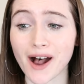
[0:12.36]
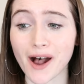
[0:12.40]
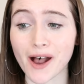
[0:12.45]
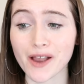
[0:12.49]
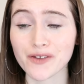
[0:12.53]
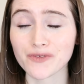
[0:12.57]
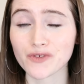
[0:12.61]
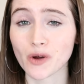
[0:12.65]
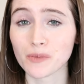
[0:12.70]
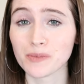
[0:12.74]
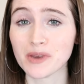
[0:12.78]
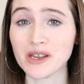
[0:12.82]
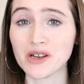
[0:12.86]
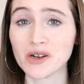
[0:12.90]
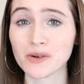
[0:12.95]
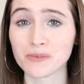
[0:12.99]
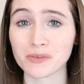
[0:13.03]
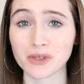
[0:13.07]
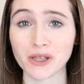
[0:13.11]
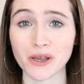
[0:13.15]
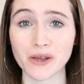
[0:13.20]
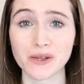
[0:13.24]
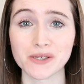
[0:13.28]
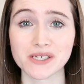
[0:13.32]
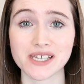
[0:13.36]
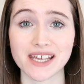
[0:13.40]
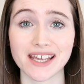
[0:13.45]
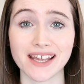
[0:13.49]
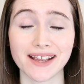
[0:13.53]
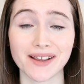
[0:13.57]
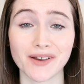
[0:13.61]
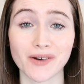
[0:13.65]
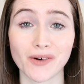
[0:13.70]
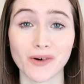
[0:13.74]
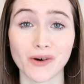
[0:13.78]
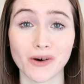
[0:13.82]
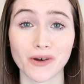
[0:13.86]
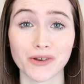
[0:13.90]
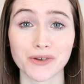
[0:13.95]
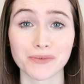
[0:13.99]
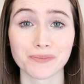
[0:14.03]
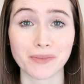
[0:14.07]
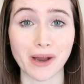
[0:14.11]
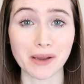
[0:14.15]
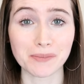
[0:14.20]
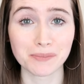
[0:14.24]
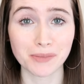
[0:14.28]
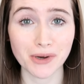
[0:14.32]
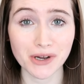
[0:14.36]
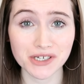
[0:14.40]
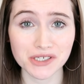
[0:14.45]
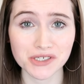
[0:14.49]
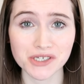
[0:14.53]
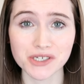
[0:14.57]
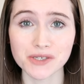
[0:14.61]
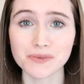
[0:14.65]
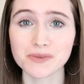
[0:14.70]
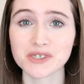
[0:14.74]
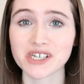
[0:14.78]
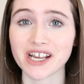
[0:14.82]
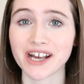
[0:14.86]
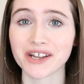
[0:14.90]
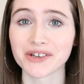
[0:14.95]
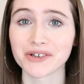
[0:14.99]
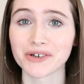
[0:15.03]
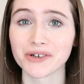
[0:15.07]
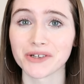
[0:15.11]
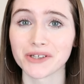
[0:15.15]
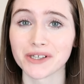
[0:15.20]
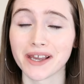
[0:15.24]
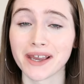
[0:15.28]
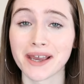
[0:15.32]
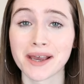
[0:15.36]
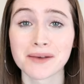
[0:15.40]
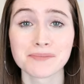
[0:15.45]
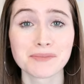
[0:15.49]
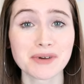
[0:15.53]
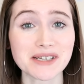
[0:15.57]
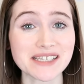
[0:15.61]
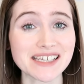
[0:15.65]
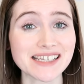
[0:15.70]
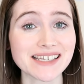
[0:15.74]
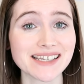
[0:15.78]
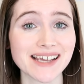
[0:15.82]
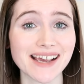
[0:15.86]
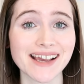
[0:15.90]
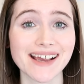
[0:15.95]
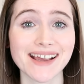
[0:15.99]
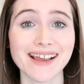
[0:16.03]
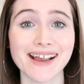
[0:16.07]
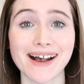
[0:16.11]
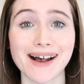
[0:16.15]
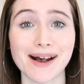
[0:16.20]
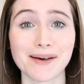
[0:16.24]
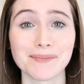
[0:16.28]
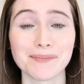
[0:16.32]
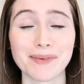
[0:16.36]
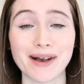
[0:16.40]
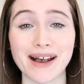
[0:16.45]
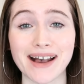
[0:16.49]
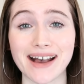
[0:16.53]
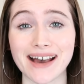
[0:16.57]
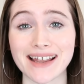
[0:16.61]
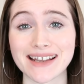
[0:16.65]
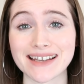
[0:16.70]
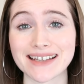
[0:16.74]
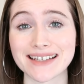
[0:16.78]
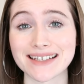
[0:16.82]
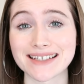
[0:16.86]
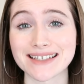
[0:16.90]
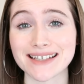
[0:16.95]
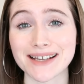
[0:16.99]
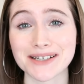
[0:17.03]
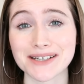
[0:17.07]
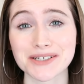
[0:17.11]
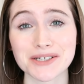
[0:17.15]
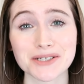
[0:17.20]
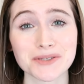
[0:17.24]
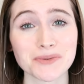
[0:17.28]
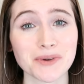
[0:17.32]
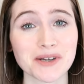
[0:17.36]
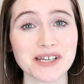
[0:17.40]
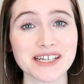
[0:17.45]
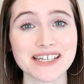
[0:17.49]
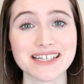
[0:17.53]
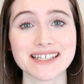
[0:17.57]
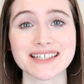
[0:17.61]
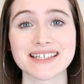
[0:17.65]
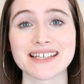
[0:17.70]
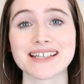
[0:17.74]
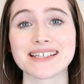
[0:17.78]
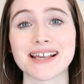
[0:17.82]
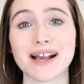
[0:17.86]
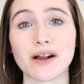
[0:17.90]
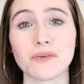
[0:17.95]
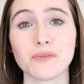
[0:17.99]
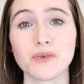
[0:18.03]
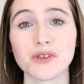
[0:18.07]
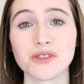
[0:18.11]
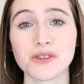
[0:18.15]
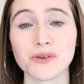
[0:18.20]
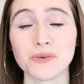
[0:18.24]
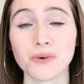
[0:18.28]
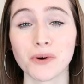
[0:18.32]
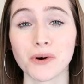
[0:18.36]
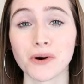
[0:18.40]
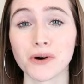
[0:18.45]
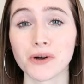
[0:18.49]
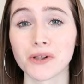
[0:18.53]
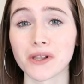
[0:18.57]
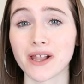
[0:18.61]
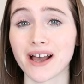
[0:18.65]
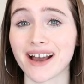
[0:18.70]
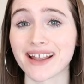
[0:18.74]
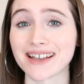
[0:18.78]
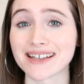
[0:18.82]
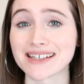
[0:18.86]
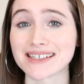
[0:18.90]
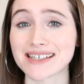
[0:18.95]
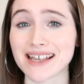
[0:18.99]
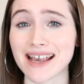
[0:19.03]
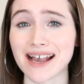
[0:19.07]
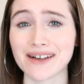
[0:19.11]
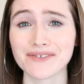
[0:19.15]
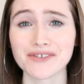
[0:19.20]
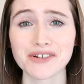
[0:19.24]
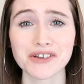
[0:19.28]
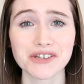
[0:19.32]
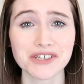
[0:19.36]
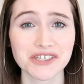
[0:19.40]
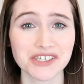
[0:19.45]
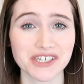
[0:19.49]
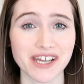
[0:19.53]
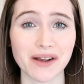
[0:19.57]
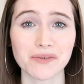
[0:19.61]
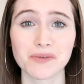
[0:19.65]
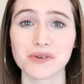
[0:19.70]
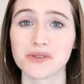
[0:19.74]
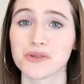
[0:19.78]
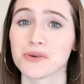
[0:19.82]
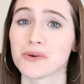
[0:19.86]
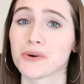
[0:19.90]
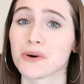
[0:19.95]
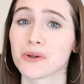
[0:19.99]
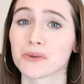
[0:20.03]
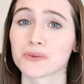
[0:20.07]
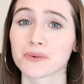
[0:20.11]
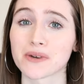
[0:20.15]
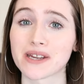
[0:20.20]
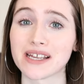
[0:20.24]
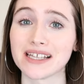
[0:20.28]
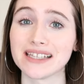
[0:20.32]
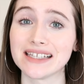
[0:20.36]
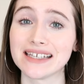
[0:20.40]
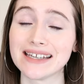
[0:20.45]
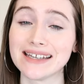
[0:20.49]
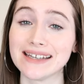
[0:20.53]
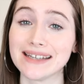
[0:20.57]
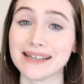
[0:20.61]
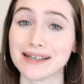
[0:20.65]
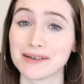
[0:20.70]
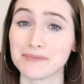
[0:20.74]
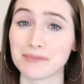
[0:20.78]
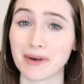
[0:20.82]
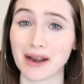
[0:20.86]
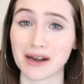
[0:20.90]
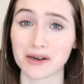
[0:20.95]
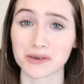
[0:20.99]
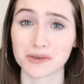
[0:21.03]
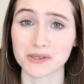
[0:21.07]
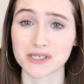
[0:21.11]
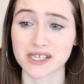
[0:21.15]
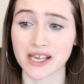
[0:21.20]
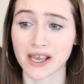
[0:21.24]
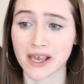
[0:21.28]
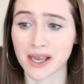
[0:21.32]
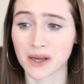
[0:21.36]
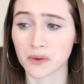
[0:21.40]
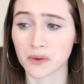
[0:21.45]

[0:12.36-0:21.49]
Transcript: I've not been uploading on my booktube channel, but today I am and I just wanted to sit down with you all and have a good chat with you all really about